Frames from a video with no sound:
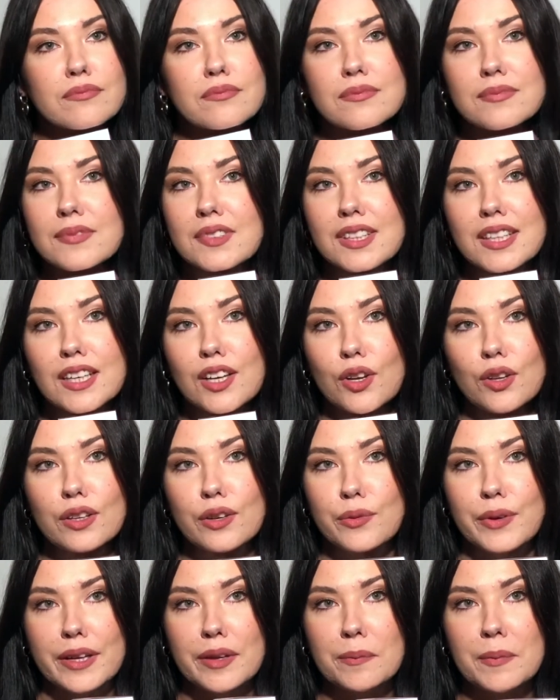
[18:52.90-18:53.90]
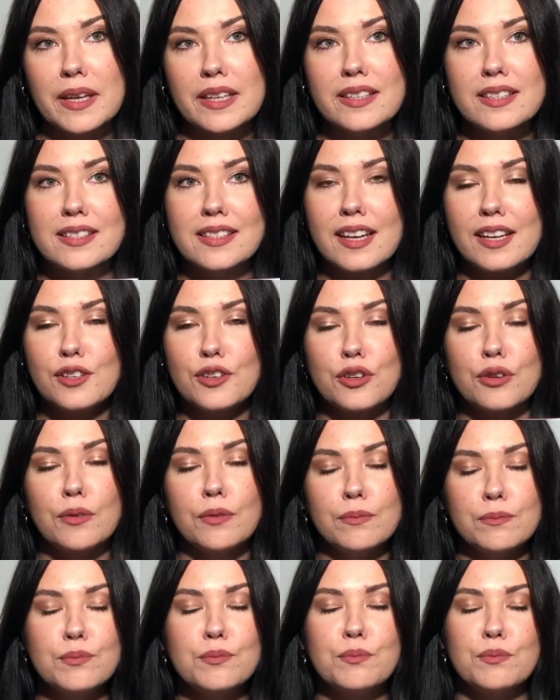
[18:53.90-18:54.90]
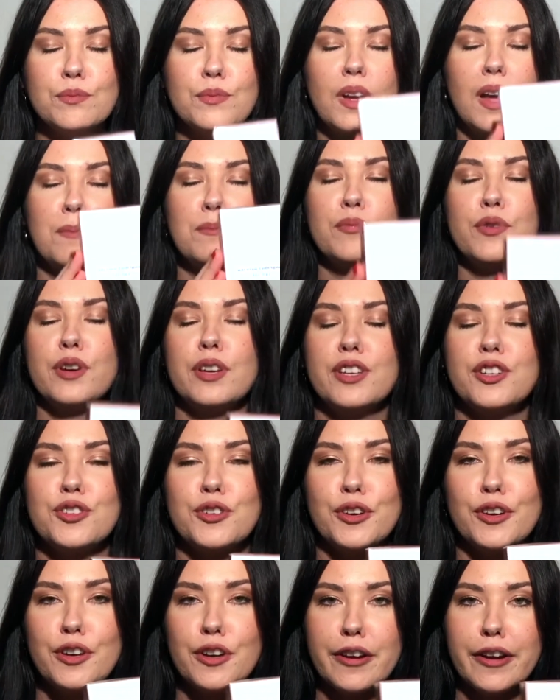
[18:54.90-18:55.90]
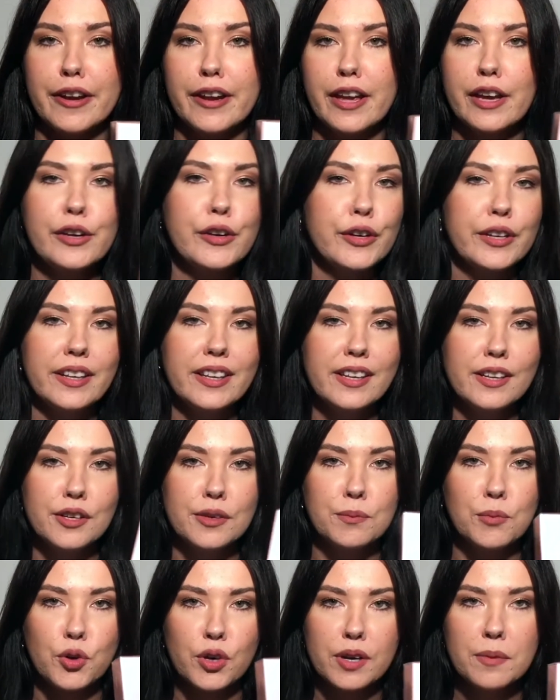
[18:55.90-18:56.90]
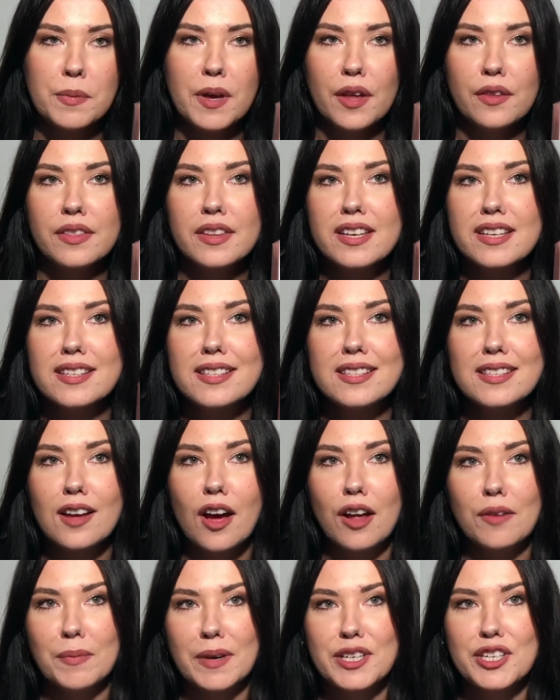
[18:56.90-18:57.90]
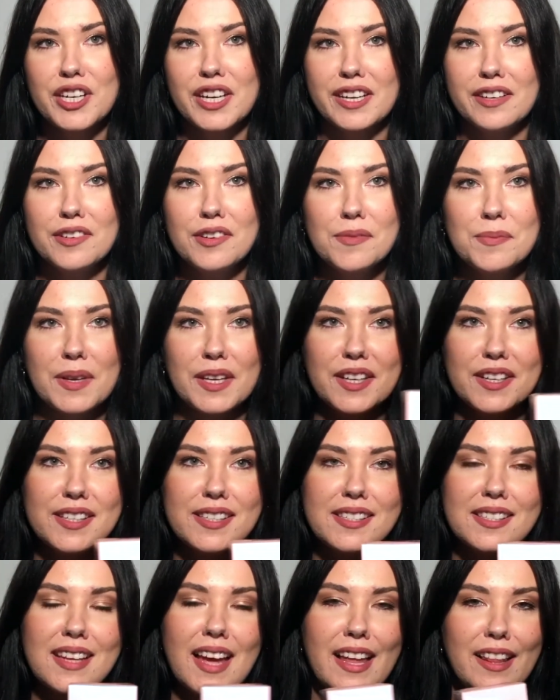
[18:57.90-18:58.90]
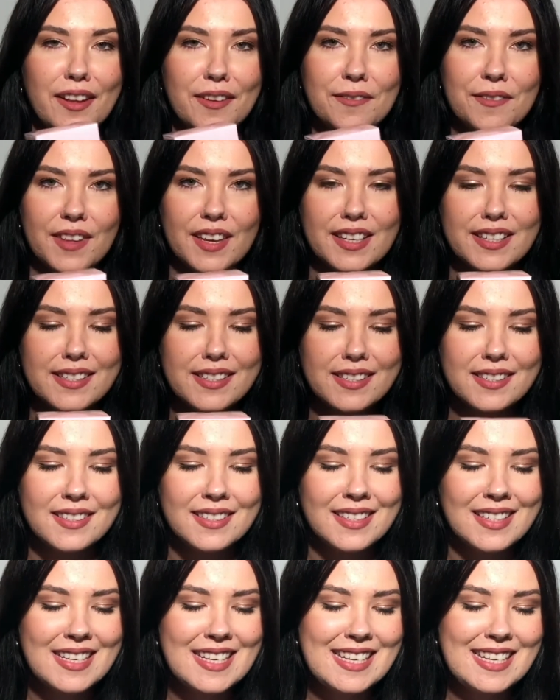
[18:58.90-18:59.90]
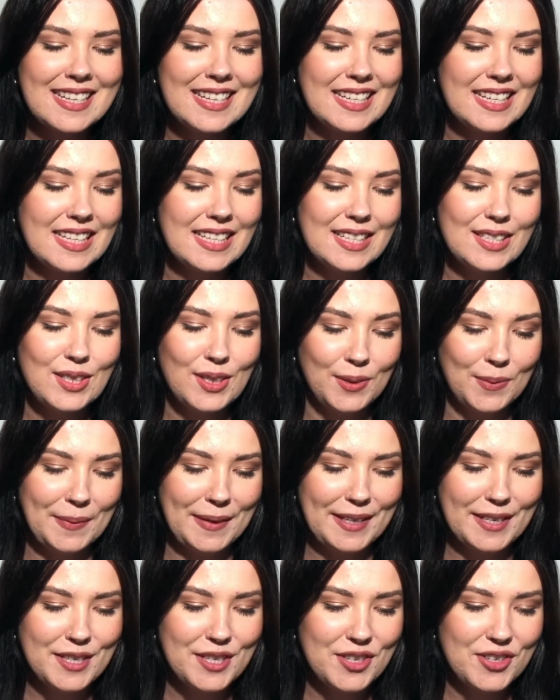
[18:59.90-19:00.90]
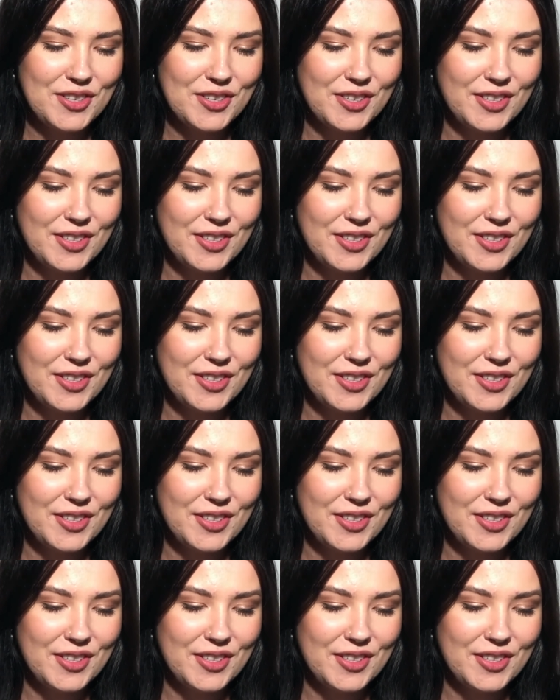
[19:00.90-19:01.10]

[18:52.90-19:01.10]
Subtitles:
can only recommend this, and I'm pretty sure you're gonna hear more about this on my channel because I love this so much.